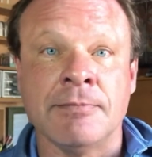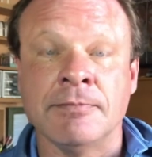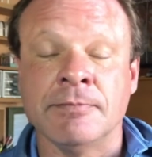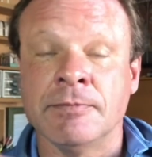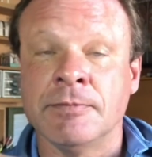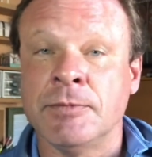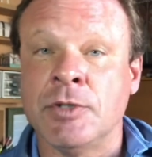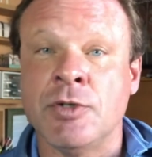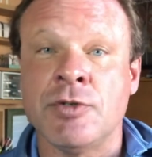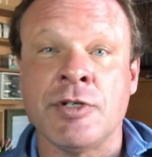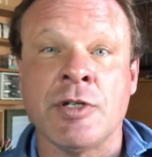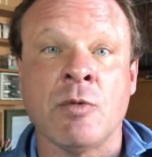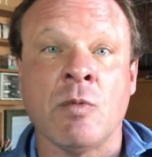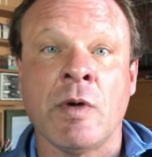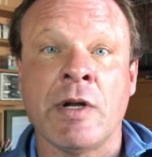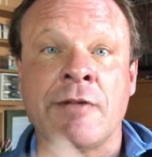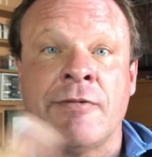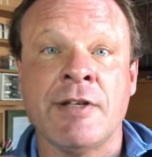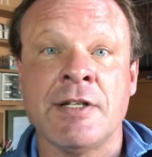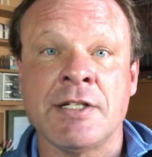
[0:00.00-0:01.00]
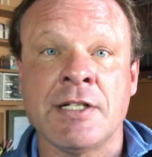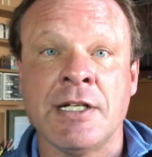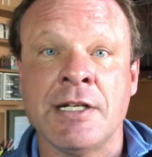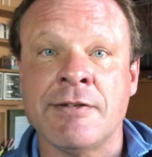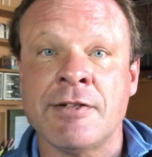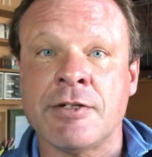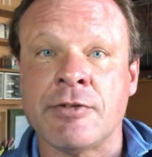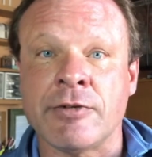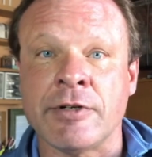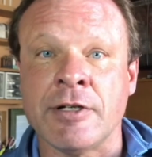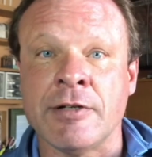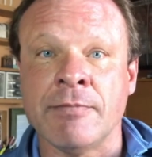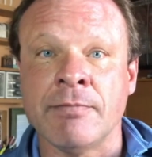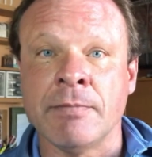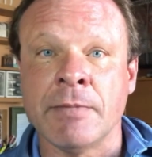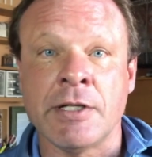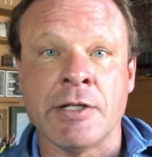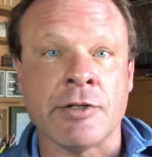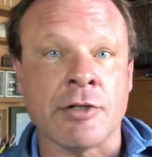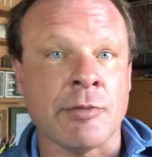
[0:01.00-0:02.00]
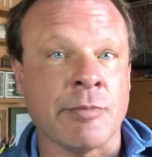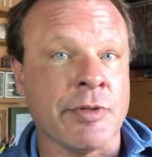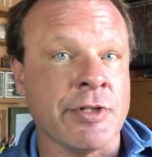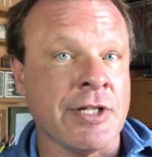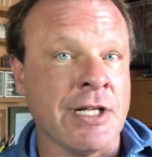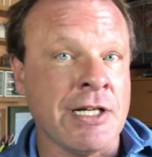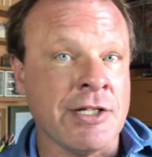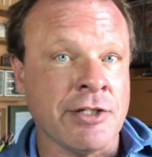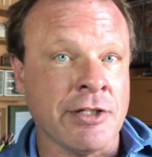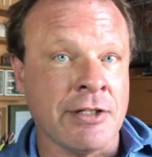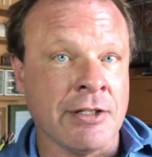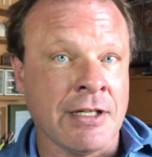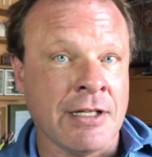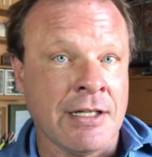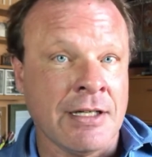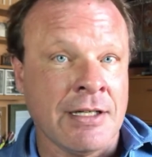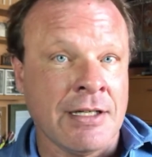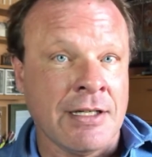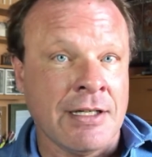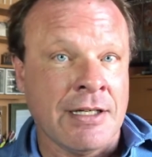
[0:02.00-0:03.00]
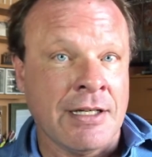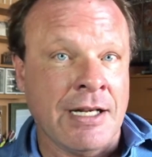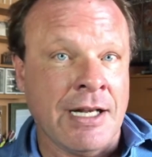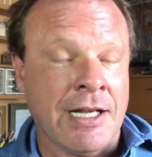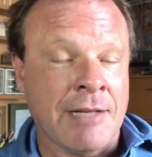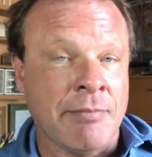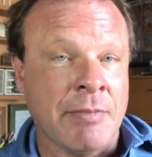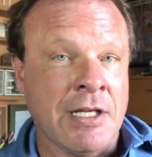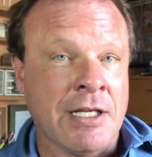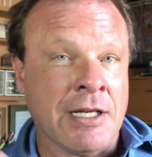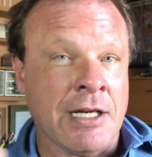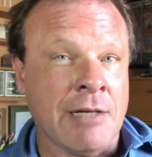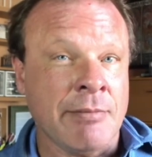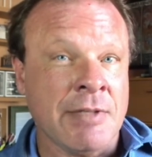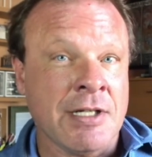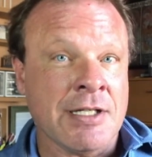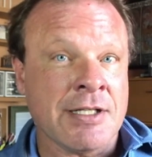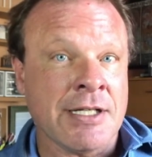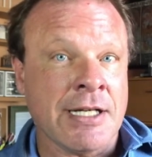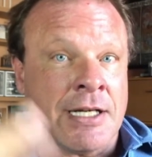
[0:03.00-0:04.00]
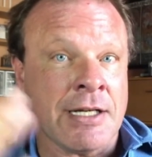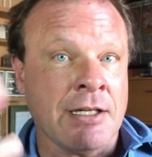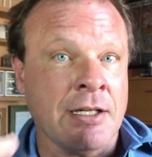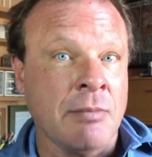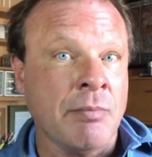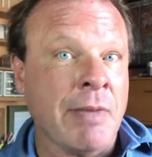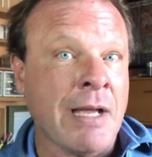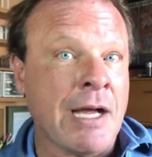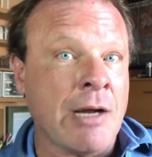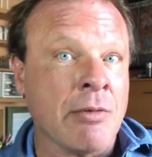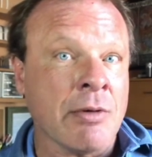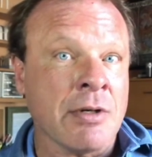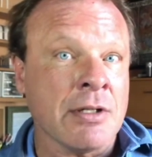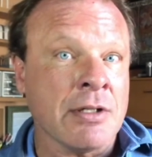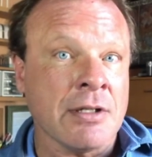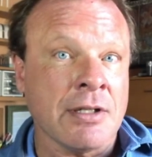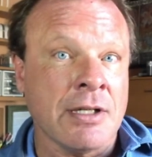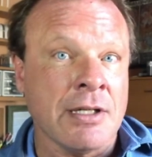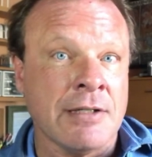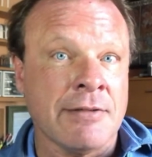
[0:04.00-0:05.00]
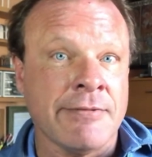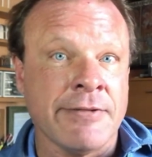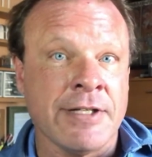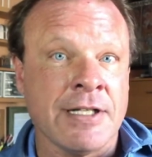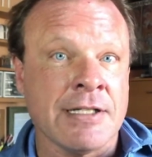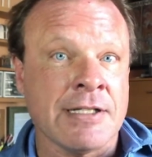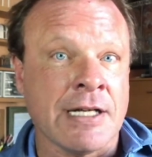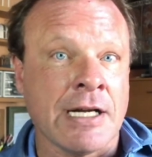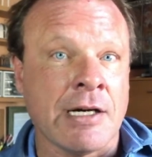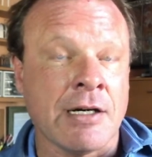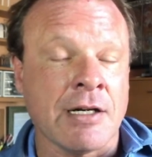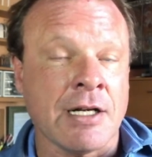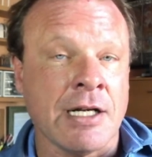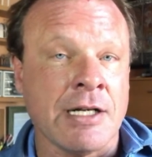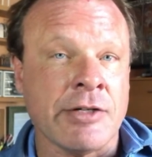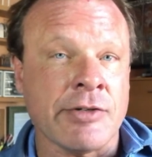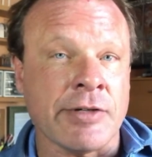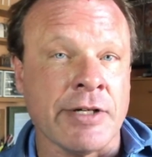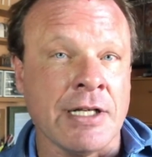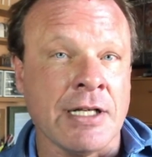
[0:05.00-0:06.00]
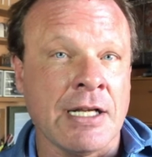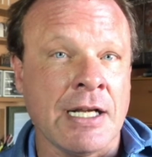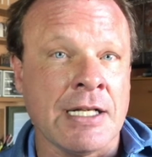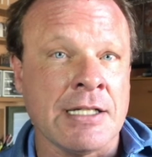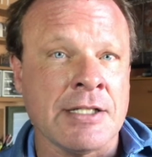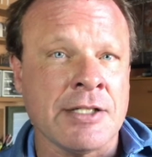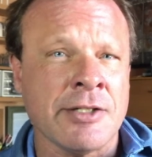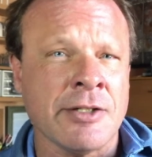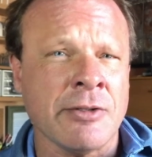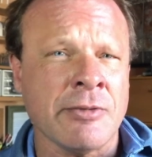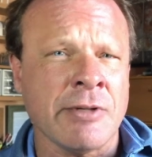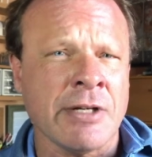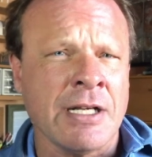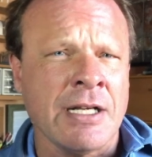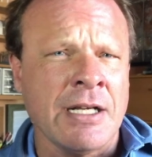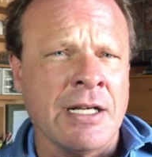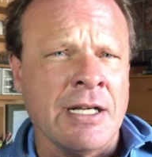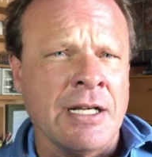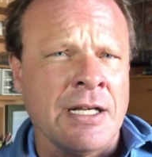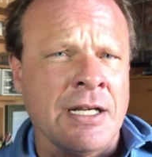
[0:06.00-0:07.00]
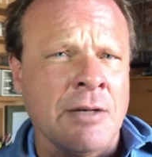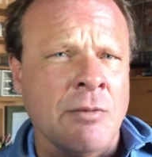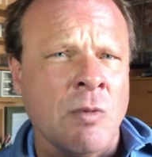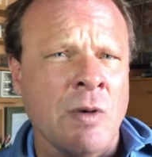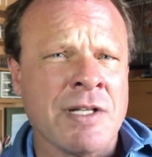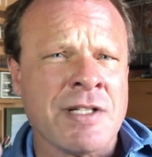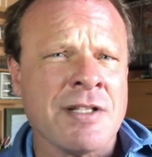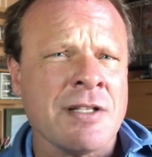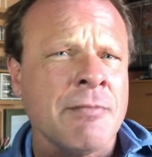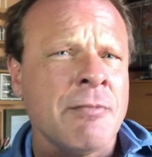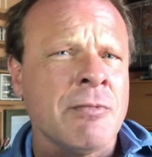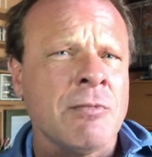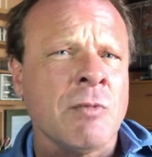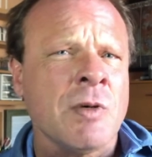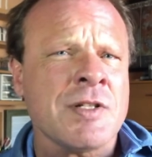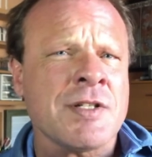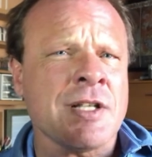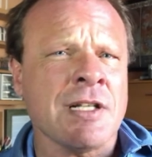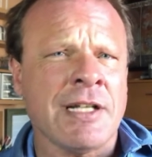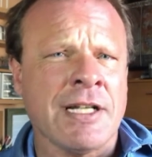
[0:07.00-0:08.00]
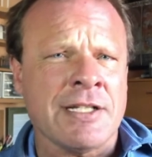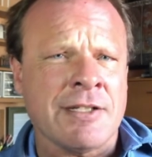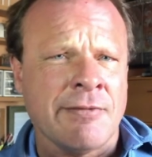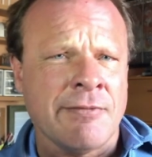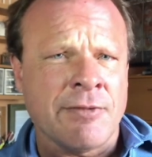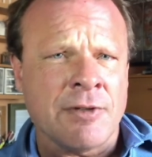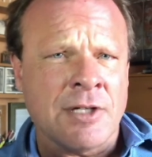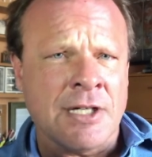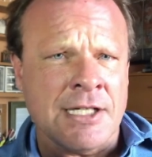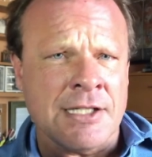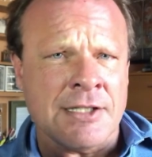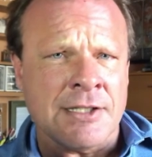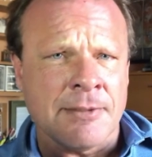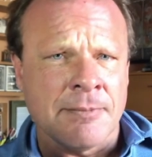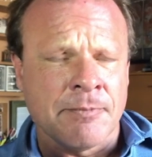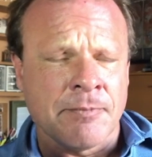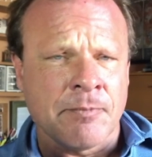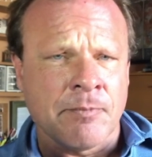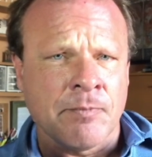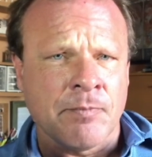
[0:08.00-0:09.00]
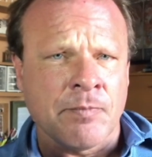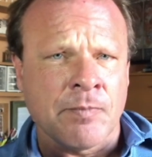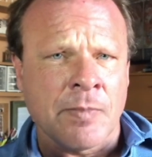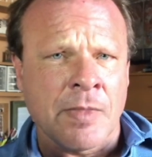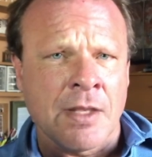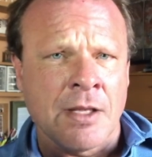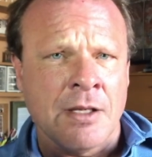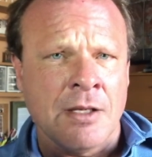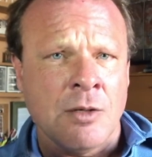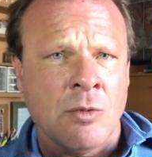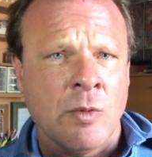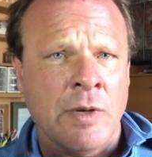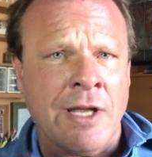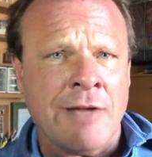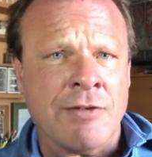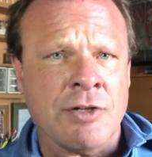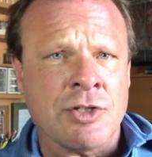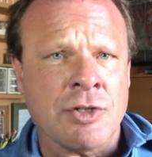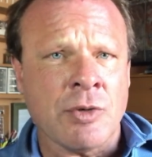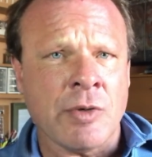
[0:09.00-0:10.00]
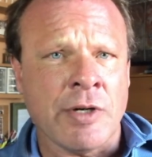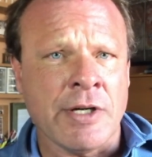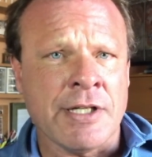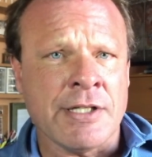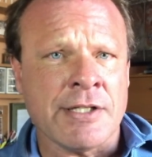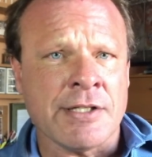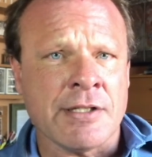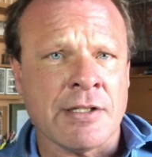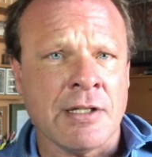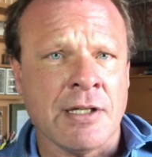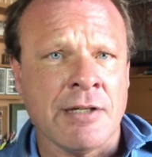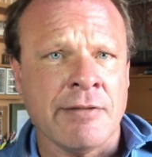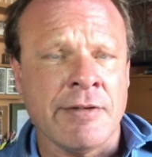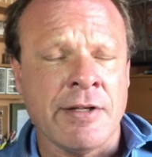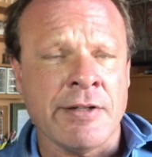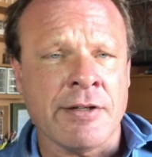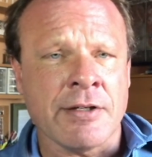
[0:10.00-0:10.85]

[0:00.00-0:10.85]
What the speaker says: using one of his gifts, dream interpretation, and becoming second in power of the entire country. And so what's the lesson for us? We have a choice of either